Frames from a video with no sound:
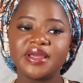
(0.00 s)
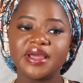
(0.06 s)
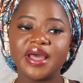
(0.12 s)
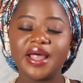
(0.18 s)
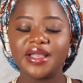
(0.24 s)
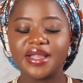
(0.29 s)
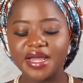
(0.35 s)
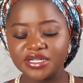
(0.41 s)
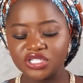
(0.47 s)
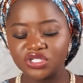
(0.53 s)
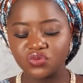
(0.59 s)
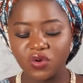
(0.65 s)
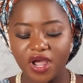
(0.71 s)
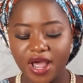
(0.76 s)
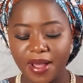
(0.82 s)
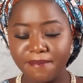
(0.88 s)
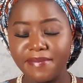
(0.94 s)
And that is
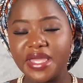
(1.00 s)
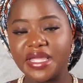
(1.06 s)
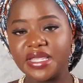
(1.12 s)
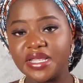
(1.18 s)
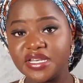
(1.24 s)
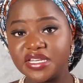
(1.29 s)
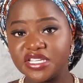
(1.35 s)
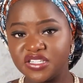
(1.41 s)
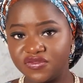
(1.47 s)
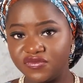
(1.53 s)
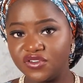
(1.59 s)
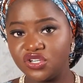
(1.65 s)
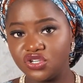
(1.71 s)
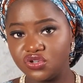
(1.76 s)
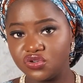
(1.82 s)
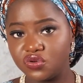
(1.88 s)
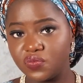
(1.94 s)
why I'm making this
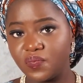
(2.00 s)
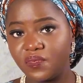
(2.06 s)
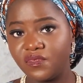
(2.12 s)
video.